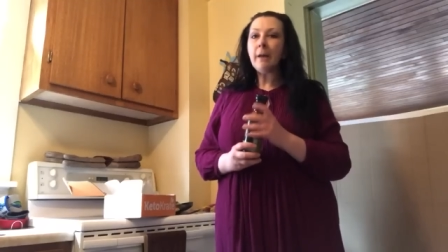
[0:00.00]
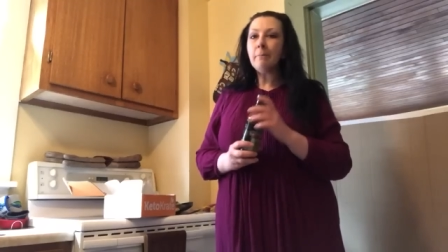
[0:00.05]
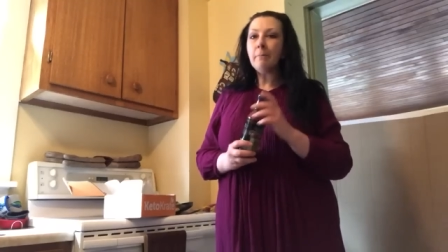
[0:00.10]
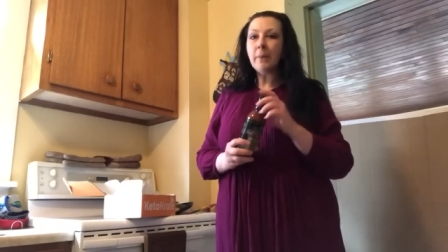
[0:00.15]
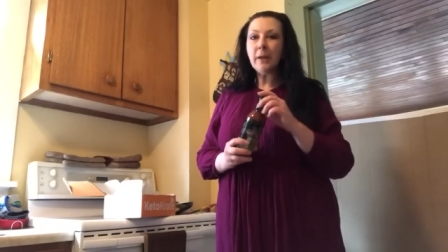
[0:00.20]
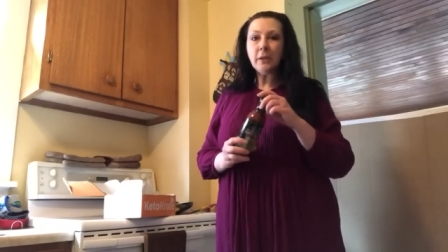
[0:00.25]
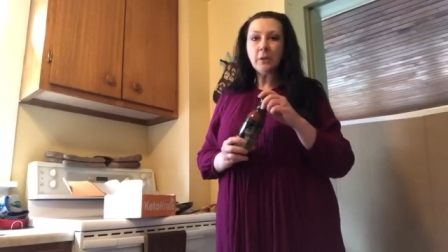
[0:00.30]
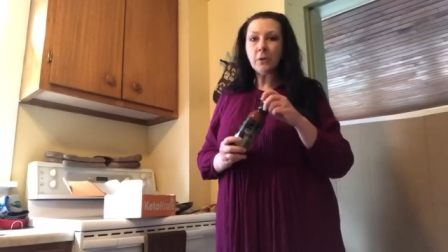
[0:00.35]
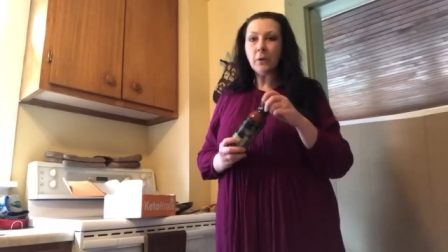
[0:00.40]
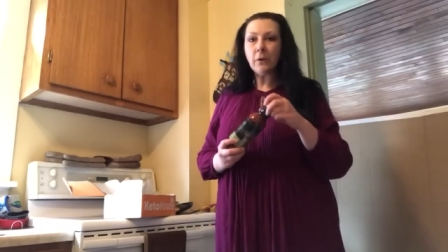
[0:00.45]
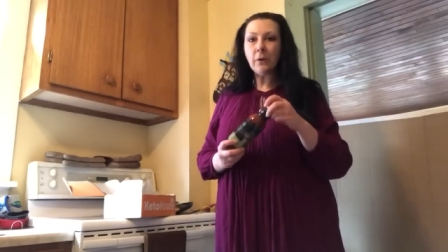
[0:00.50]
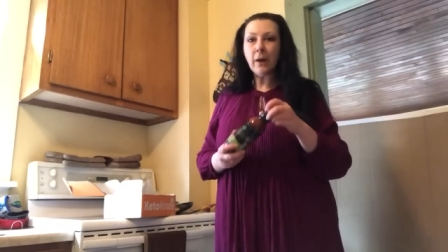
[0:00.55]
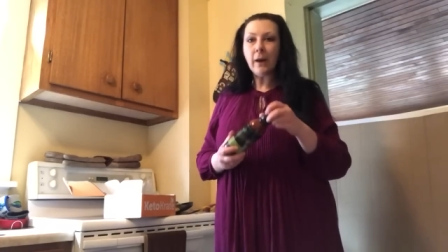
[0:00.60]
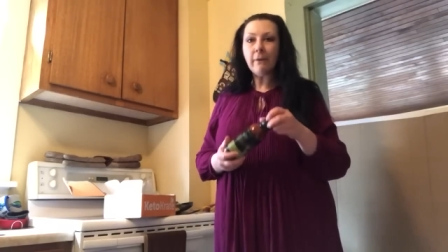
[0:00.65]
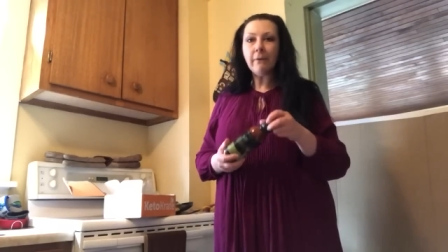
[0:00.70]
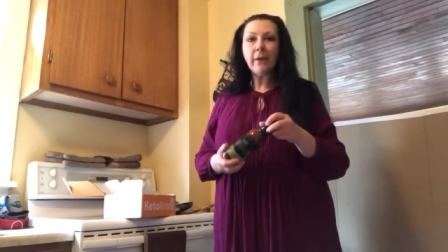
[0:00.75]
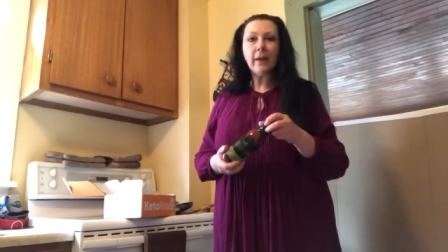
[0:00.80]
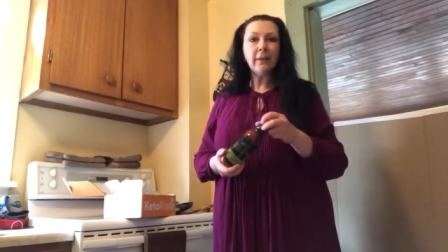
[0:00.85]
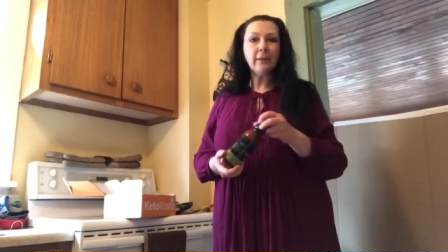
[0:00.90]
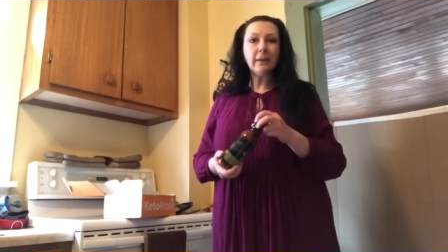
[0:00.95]
I'd much rather
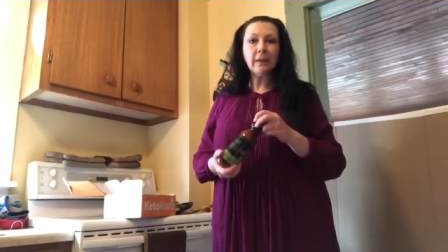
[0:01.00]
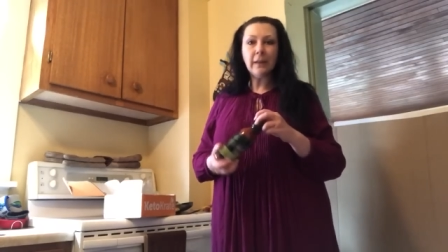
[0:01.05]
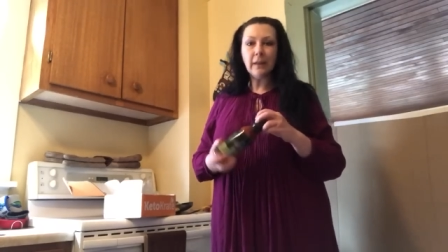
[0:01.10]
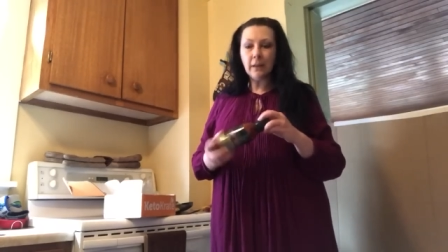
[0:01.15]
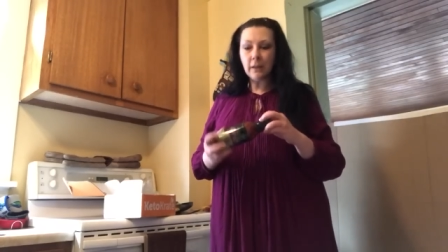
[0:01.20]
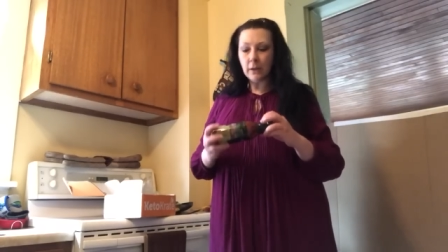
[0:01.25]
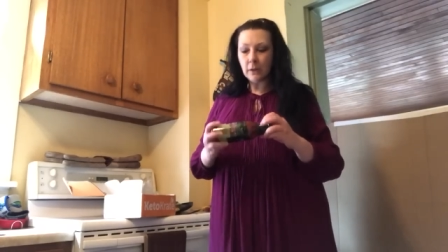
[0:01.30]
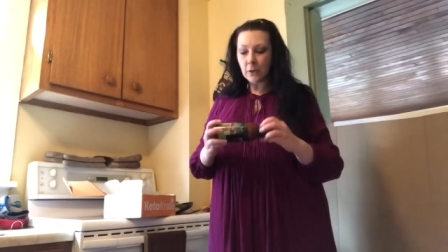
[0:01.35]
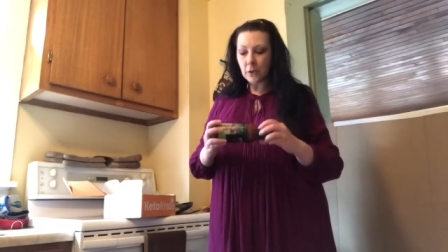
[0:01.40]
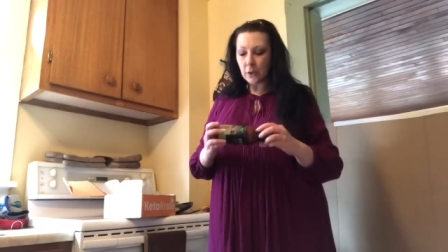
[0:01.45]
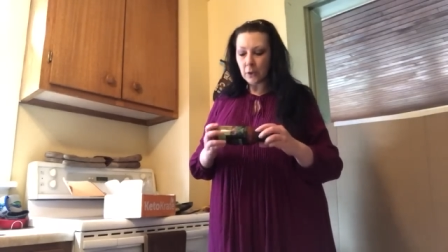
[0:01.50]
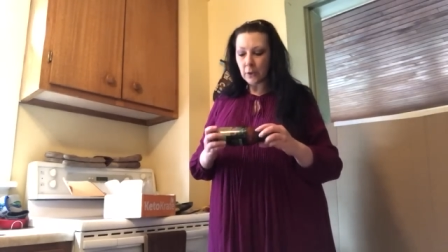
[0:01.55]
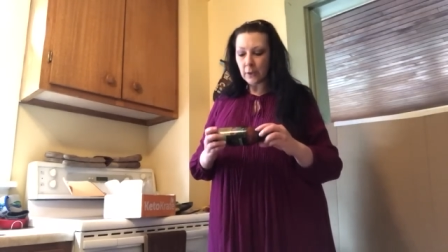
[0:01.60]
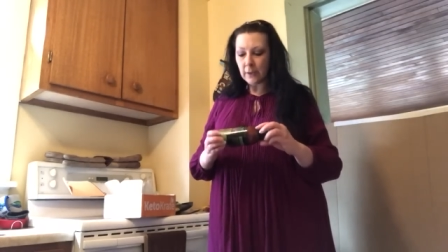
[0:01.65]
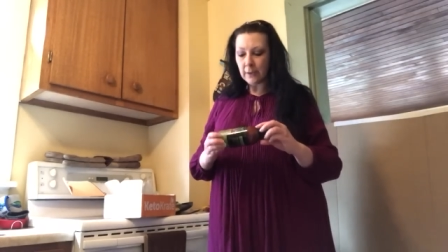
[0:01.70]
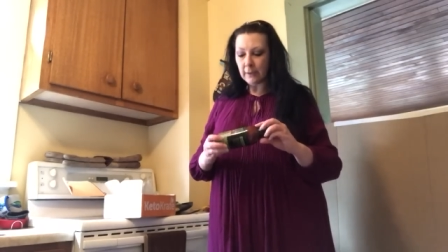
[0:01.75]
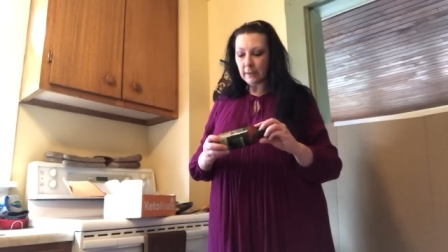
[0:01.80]
have that than a sugary